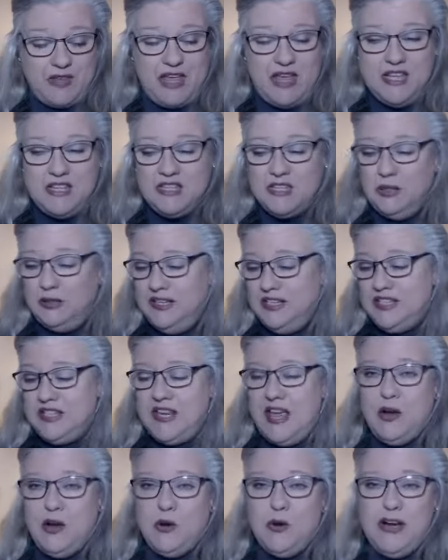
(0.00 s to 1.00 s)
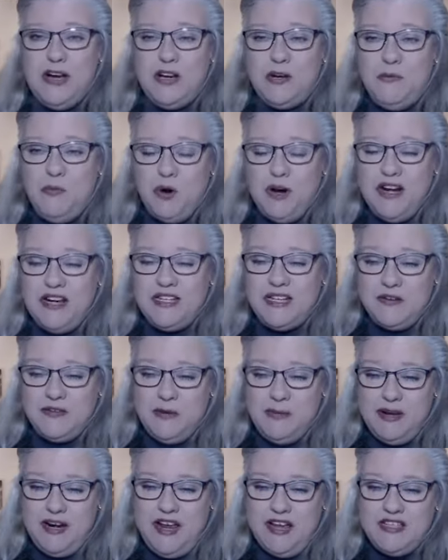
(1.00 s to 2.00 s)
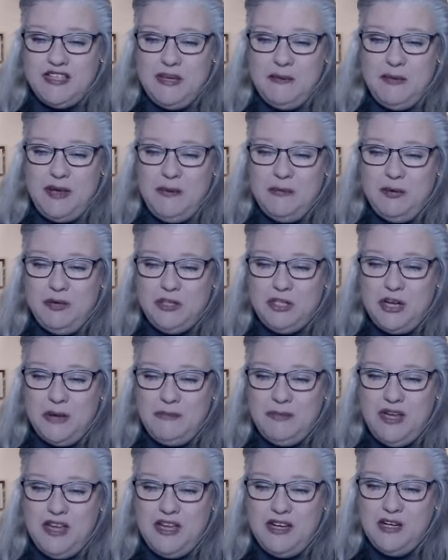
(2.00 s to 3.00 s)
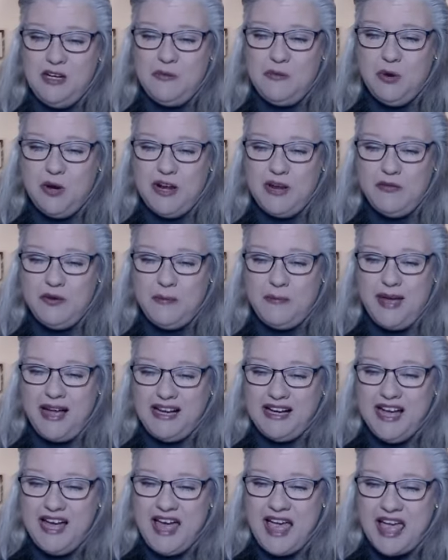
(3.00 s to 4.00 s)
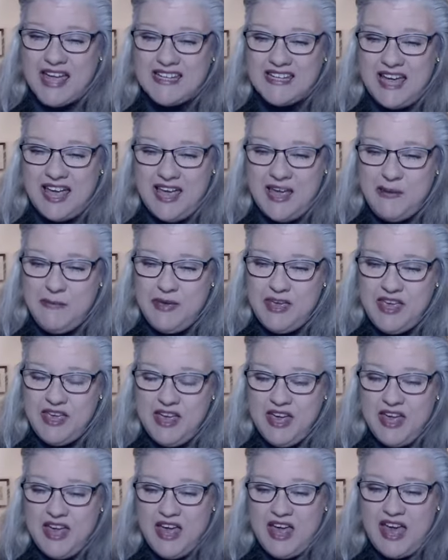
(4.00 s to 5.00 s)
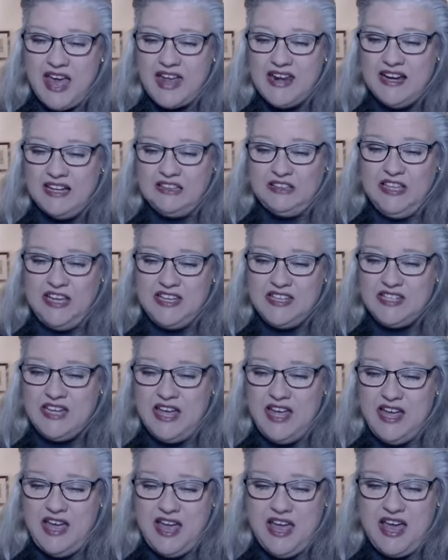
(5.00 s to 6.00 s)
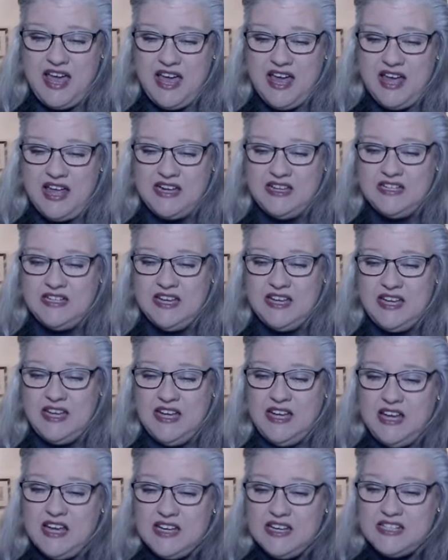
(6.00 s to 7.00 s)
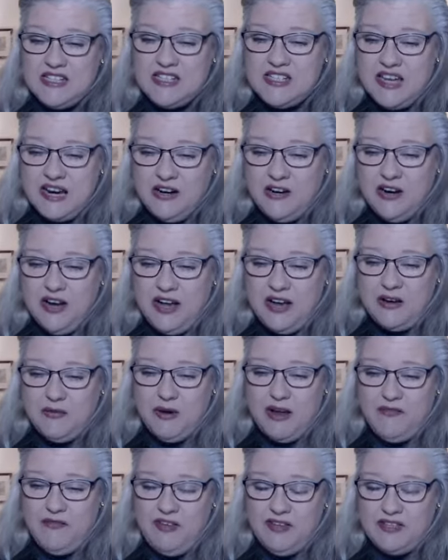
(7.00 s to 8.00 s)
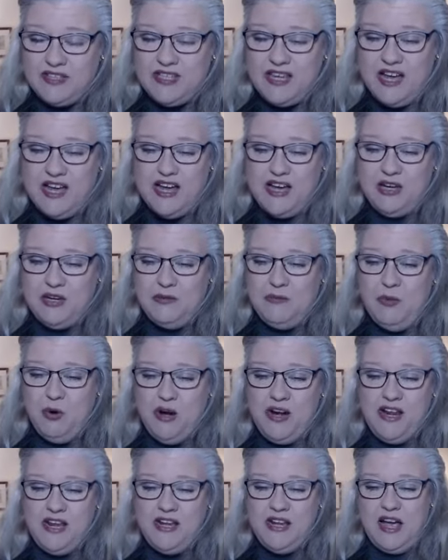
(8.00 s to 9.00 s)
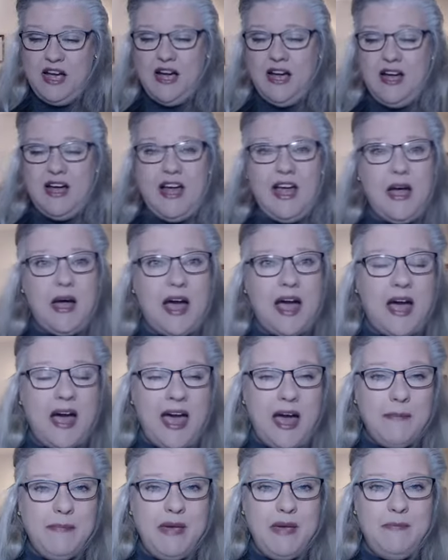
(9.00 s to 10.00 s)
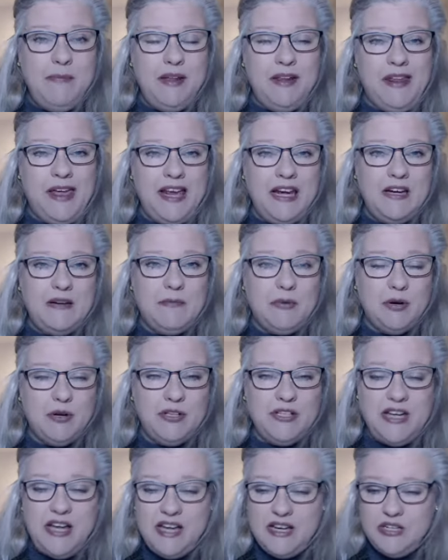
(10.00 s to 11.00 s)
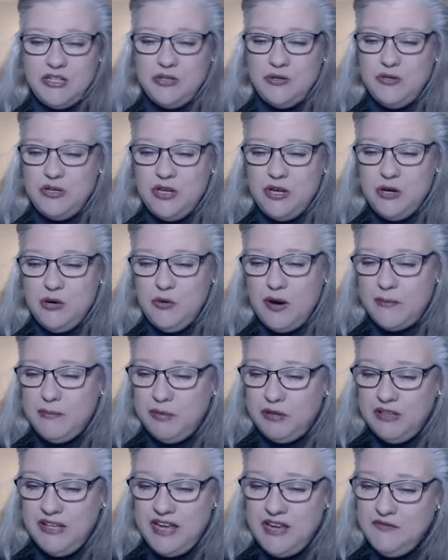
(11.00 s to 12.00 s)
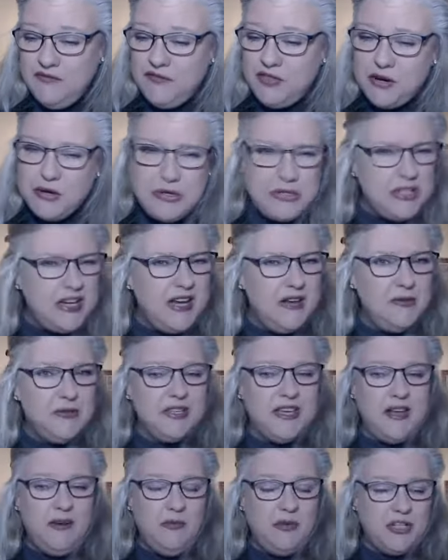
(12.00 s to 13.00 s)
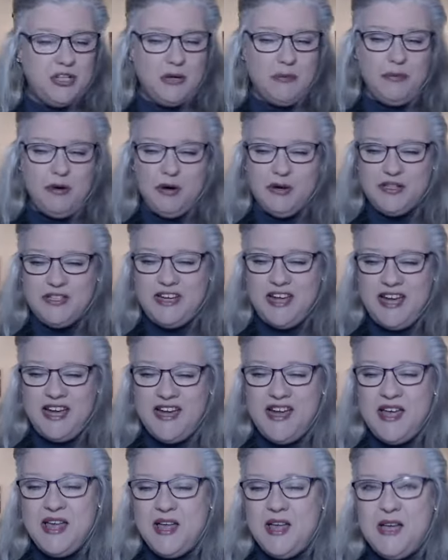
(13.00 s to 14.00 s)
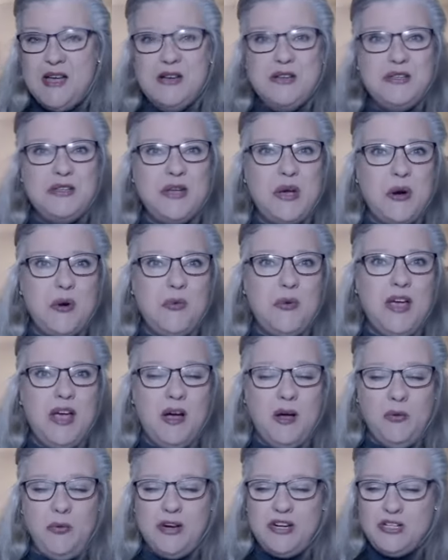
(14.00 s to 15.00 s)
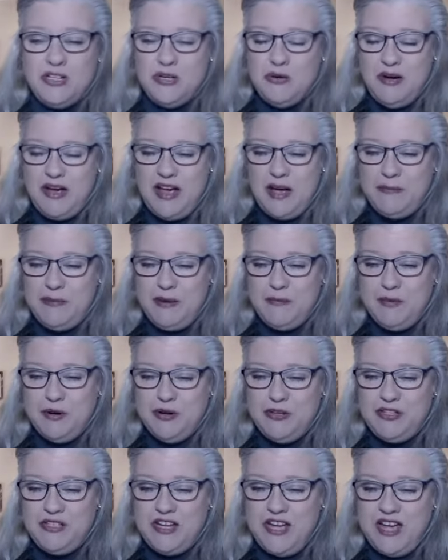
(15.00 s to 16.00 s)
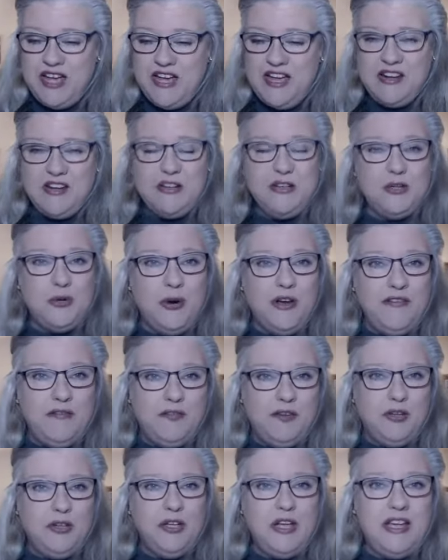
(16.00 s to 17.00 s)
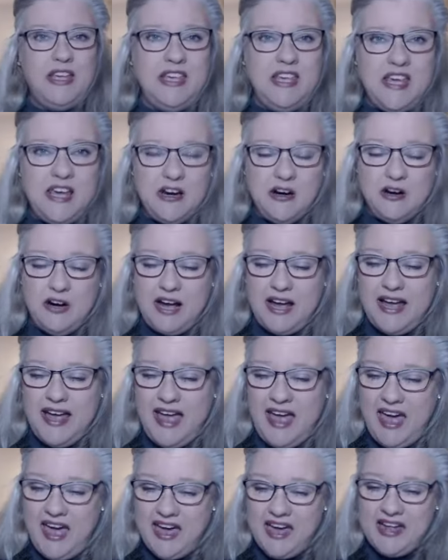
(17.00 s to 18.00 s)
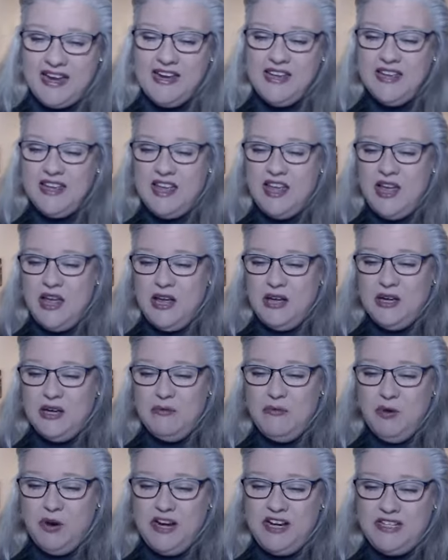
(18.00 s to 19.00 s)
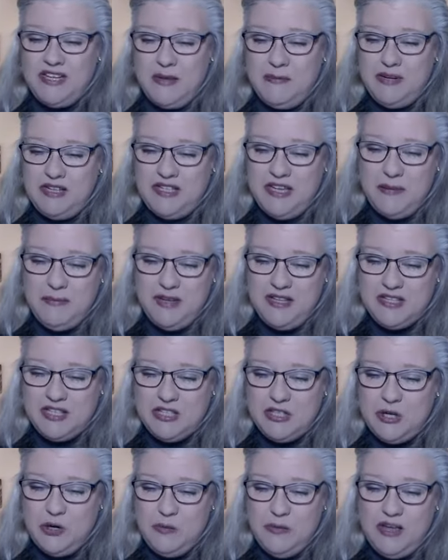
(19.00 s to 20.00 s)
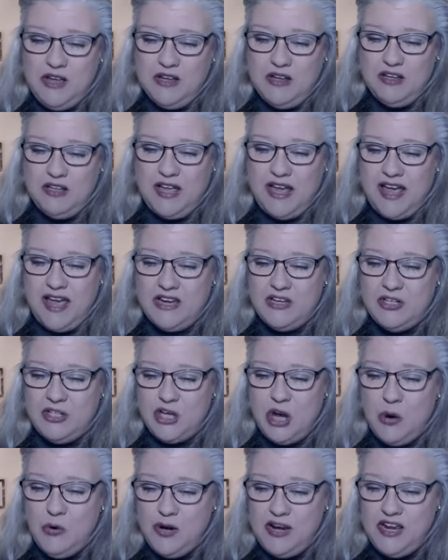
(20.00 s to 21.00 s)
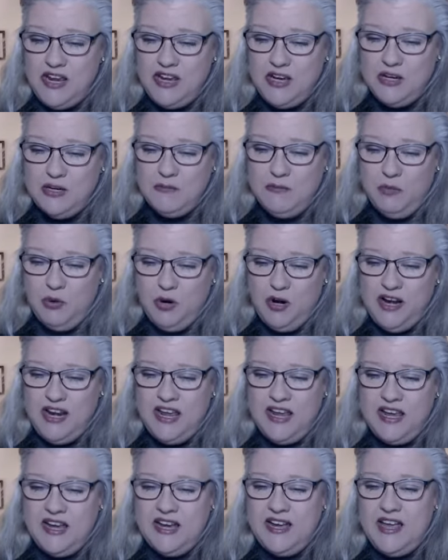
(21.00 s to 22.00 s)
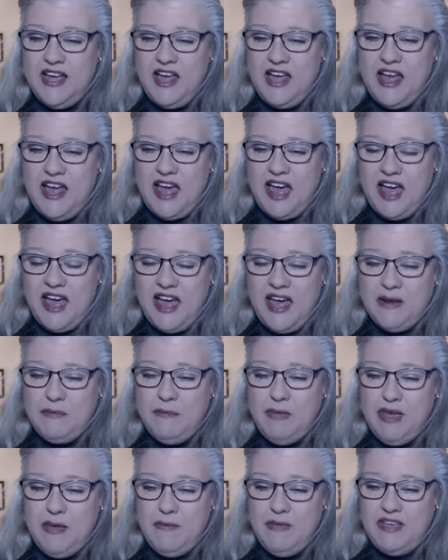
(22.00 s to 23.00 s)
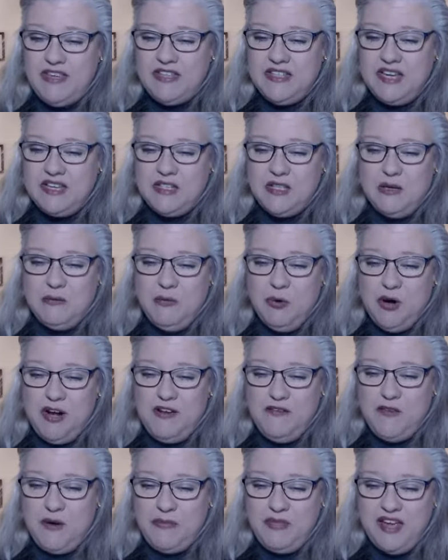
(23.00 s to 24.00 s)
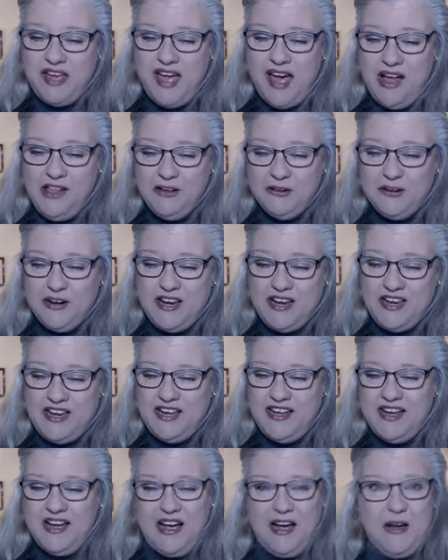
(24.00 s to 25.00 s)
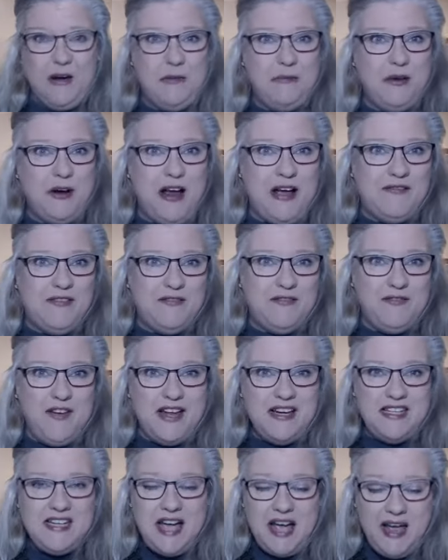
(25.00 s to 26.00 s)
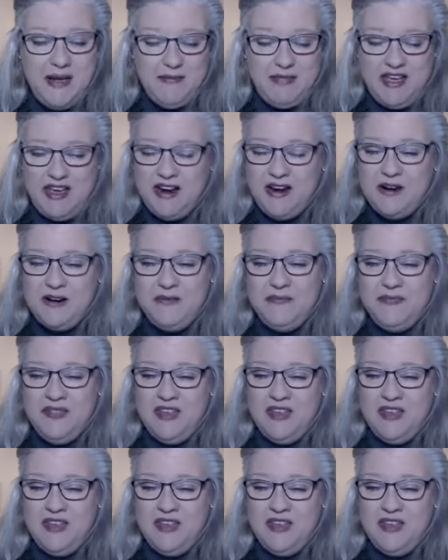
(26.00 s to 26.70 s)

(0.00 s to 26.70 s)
So let's say a quick good morning to everybody. I see people jumping in. Good morning, Rebecca and Amy and Elisa and Sarah Revianzai, good morning. Uh, a happy belated birthday to you. I believe Thursday you said was your birthday. So we all wish you a happy birthday and a joyful year ahead. Good morning, Debbie Tibbetts, Tumiel, and Jody. Good morning. And Mimi says, Good morning from the gallery. I hope you're having a fun time there.